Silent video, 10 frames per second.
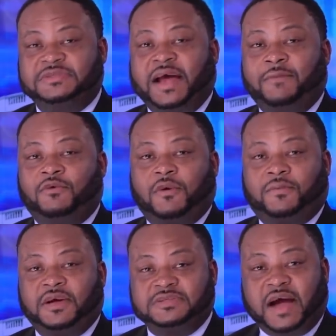stop doing
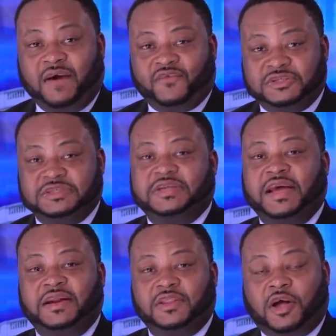press conferences,
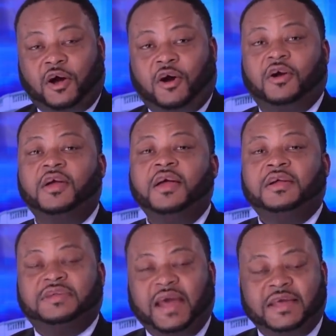get in the car,
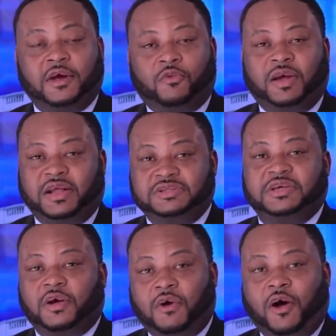take your winnings
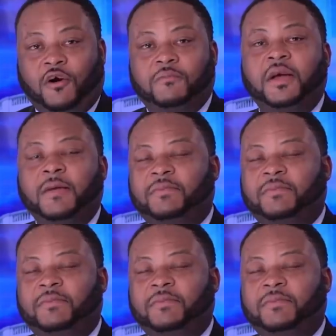and go home.